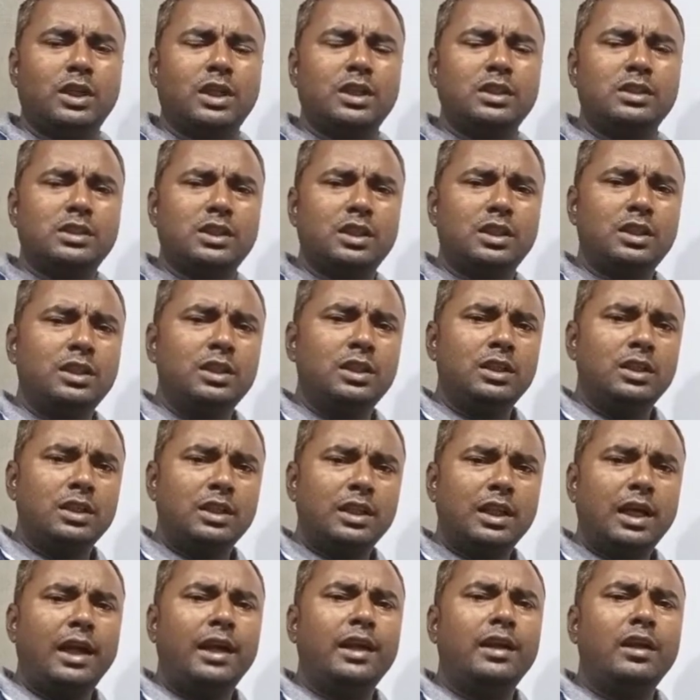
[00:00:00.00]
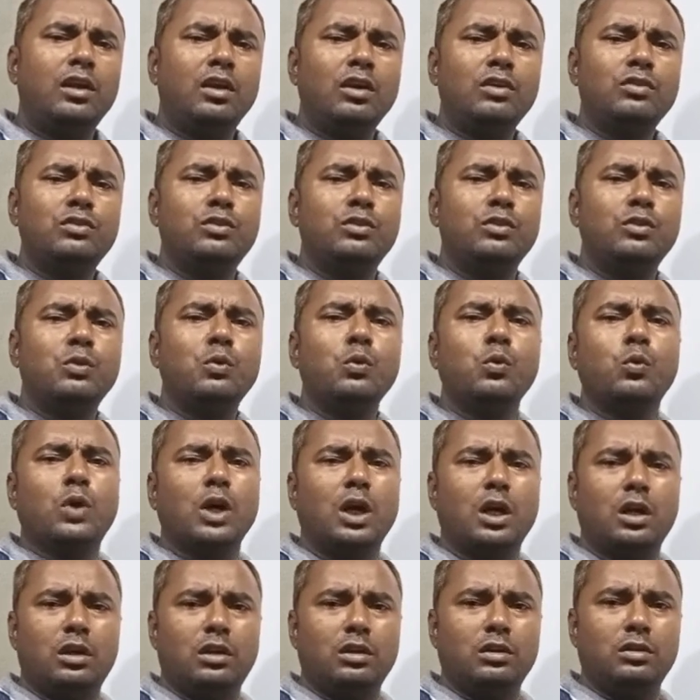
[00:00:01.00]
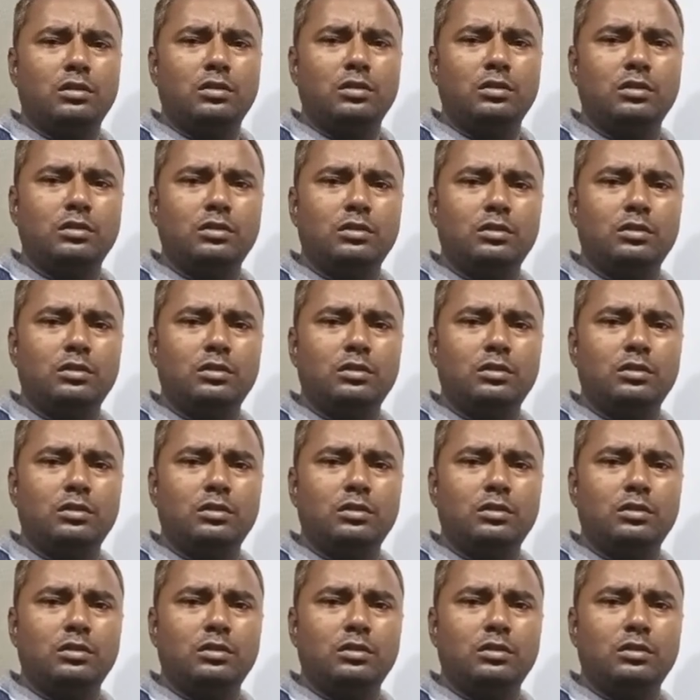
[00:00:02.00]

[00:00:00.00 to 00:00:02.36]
or you can say the handle of cooker